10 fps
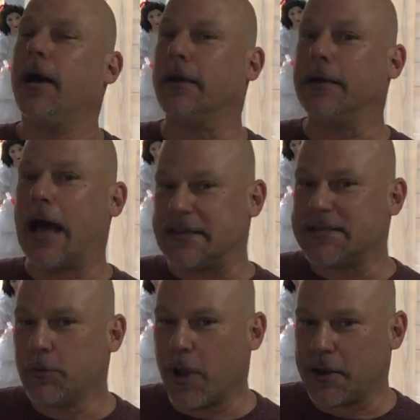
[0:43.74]
Uh, I
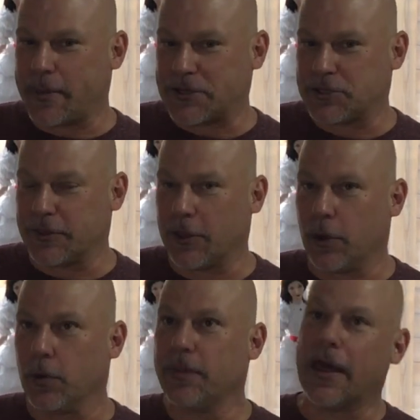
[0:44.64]
did want to mention,
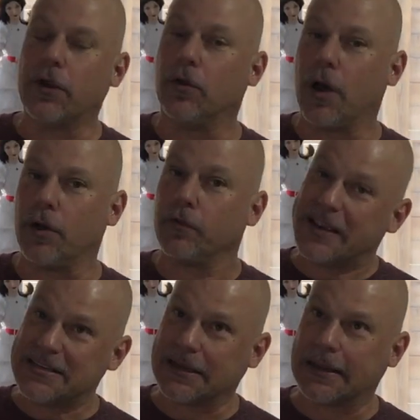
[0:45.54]
though, that uh,
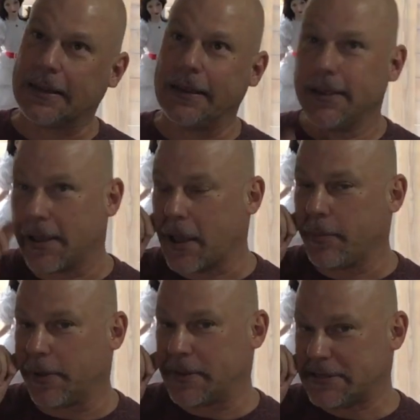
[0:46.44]
recently, a
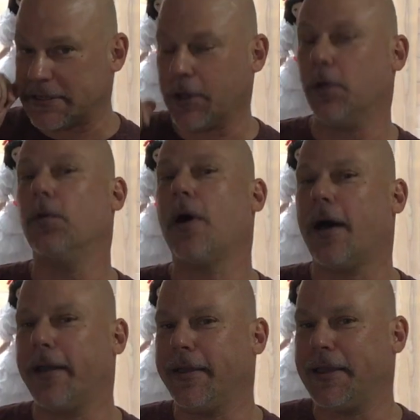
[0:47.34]
couple of months ago,
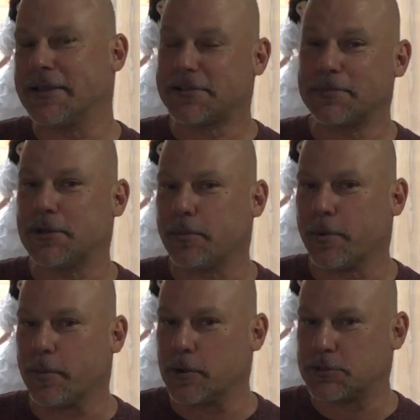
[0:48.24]
I accepted a
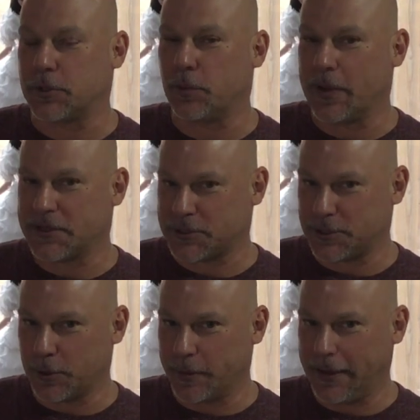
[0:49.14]
promotion with
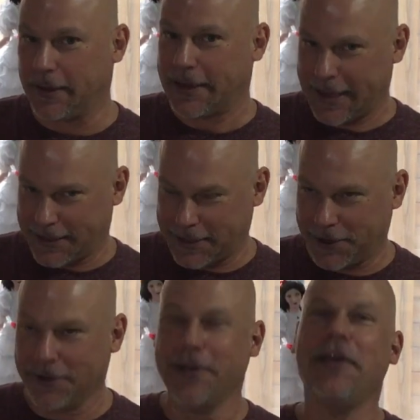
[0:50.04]
Janome
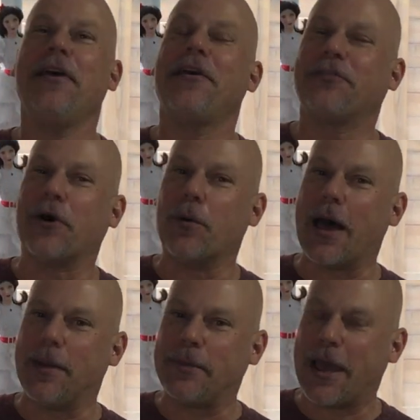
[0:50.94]
Canada,
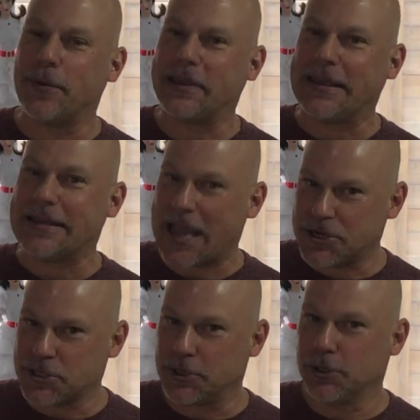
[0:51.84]
so I'm now the
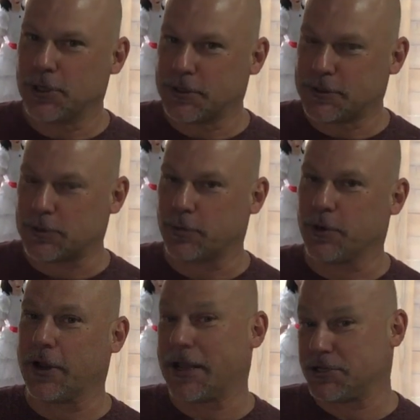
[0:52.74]
National
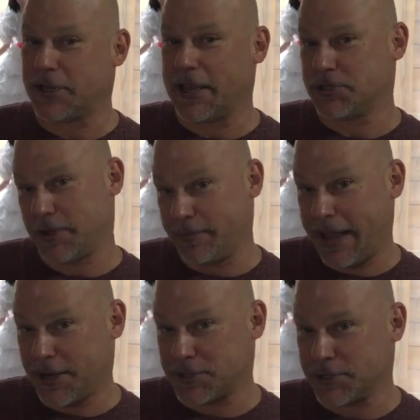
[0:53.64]
Consumer Education
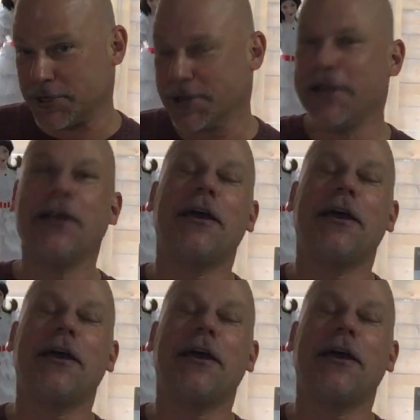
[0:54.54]
Manager.